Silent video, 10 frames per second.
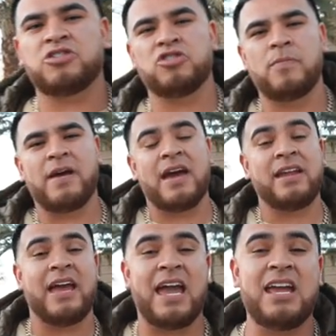heard the man,
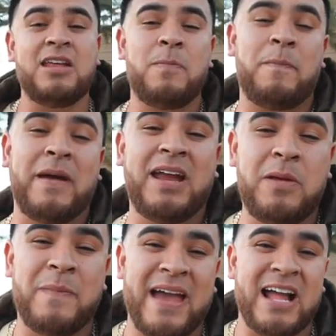eighty, eighty
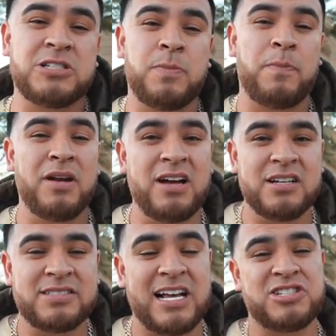bands
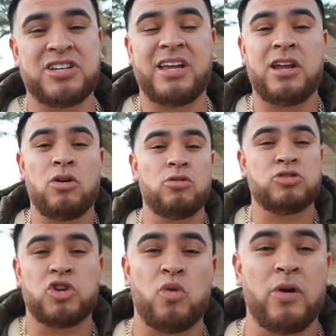plus. That shit ain't no
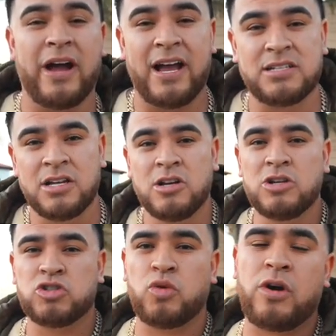joke, guys.
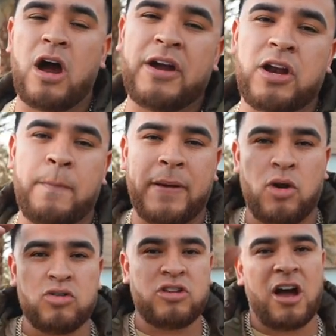So we're out here,
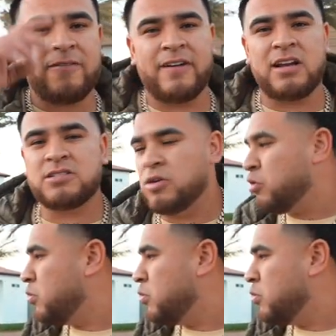Pelon Dogfellas,